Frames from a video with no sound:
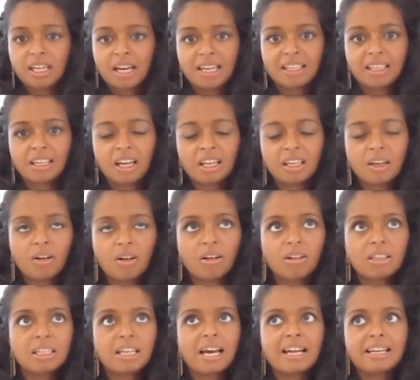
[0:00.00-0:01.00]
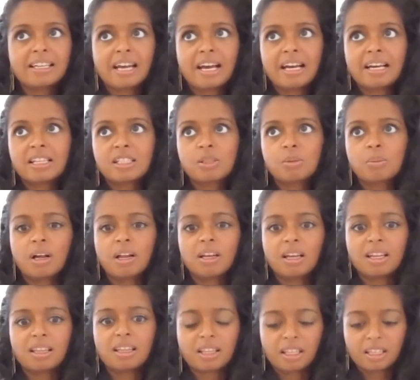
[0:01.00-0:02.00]
And on that as well,
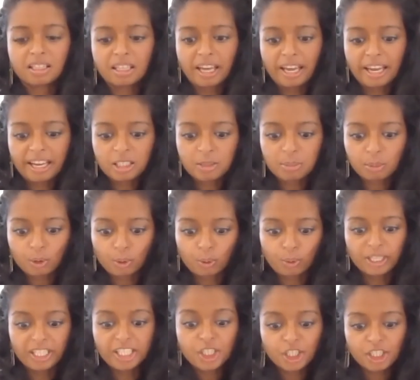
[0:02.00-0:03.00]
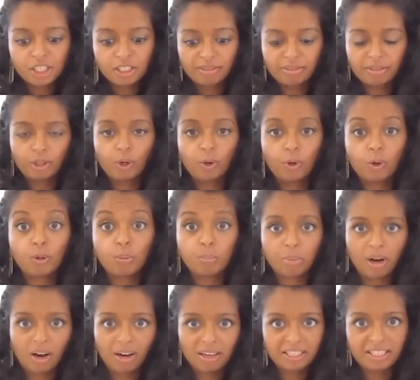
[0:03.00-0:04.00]
I think the exploration of your own
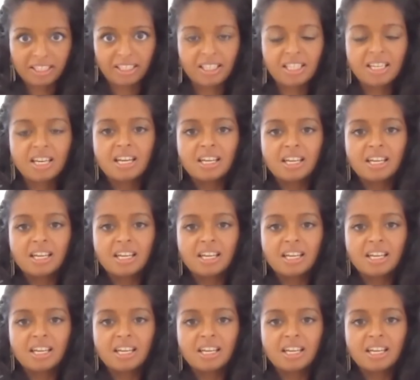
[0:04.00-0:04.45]
body,